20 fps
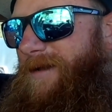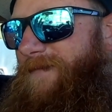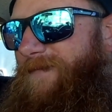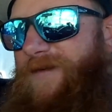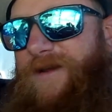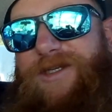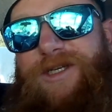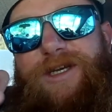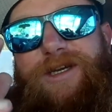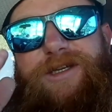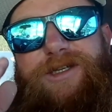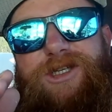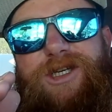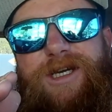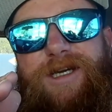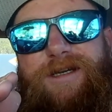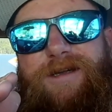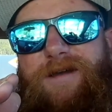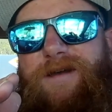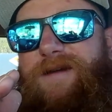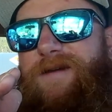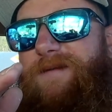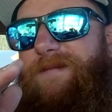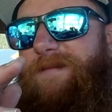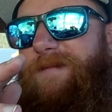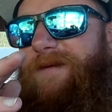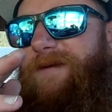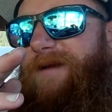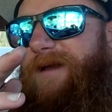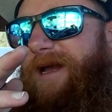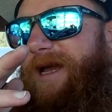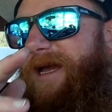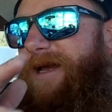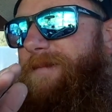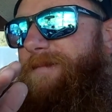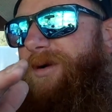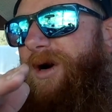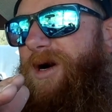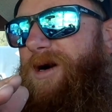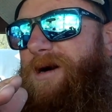fishing a jig
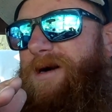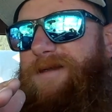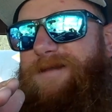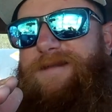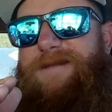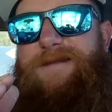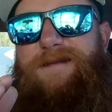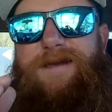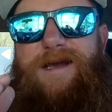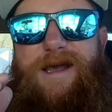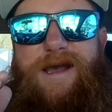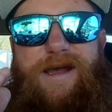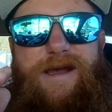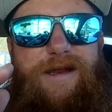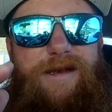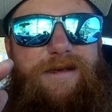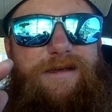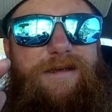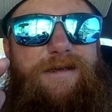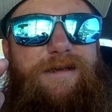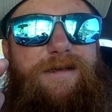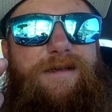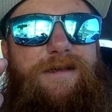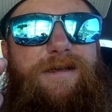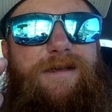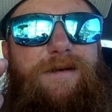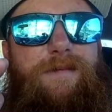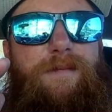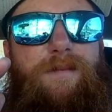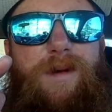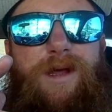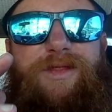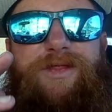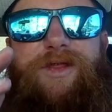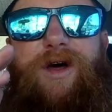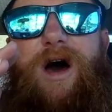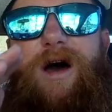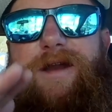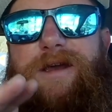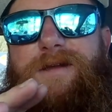in ponds and
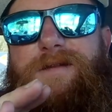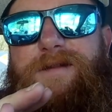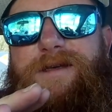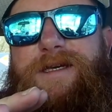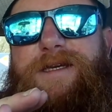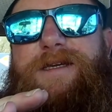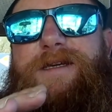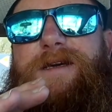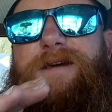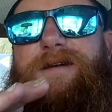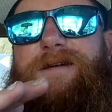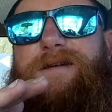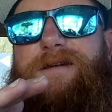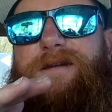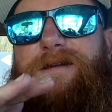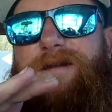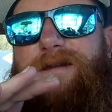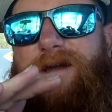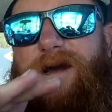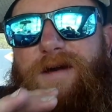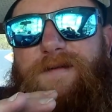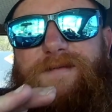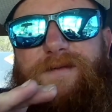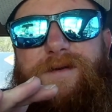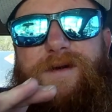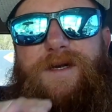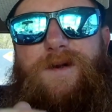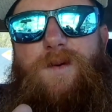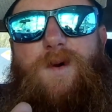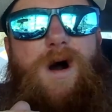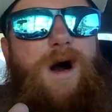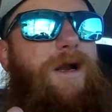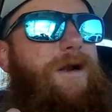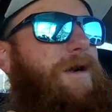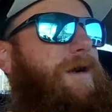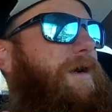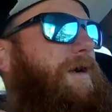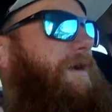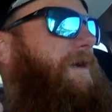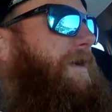methodically covering water